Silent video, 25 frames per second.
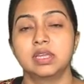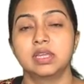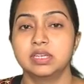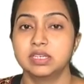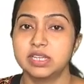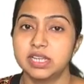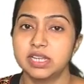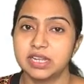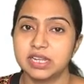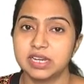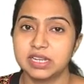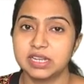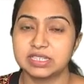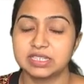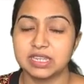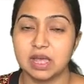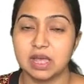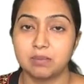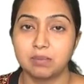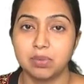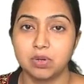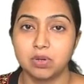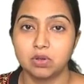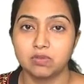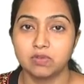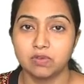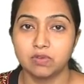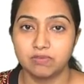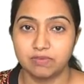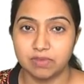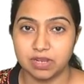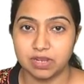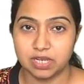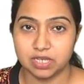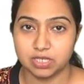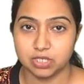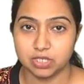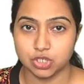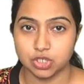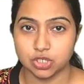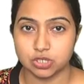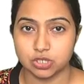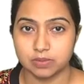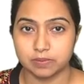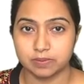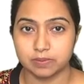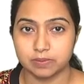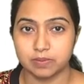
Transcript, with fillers: Take an example of a village.